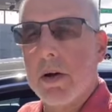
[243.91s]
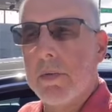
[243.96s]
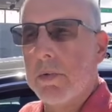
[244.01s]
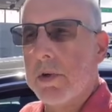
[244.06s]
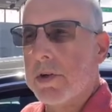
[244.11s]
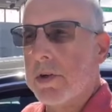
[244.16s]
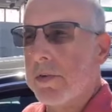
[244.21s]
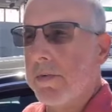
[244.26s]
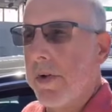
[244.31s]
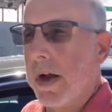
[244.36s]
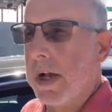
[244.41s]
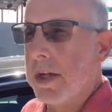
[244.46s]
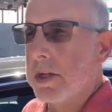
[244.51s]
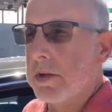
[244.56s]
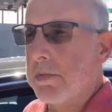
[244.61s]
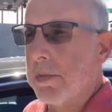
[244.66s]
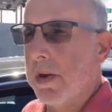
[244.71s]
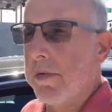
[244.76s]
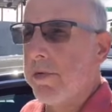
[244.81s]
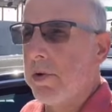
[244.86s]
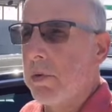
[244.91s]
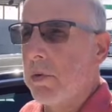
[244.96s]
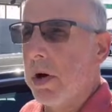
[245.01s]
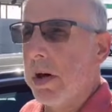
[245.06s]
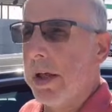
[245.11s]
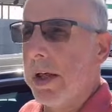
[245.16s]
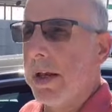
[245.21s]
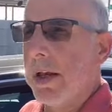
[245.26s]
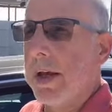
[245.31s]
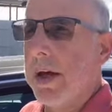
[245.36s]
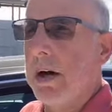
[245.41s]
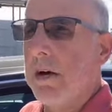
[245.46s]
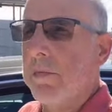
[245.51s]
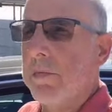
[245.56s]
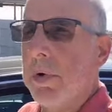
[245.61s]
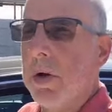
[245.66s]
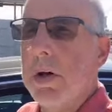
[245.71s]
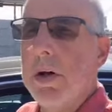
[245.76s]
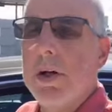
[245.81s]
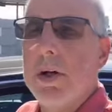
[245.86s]
Which reminds me, if you want any help
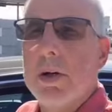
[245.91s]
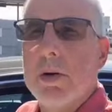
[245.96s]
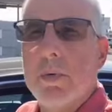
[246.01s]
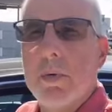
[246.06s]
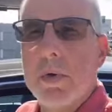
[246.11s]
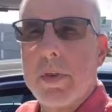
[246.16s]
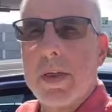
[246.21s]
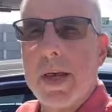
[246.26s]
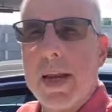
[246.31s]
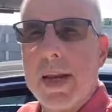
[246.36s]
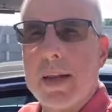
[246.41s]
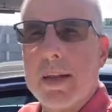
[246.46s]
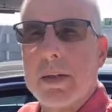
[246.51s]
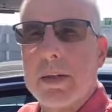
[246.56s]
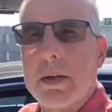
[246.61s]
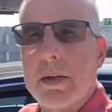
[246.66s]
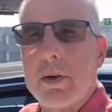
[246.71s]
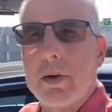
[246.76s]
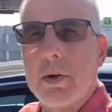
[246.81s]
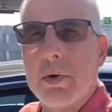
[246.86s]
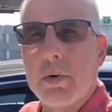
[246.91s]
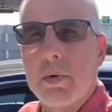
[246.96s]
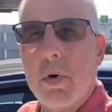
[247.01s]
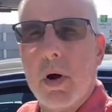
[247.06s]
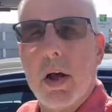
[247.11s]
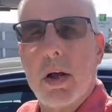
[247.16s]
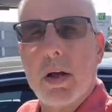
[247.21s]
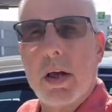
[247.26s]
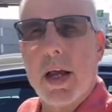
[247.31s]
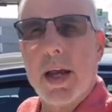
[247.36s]
with anything to do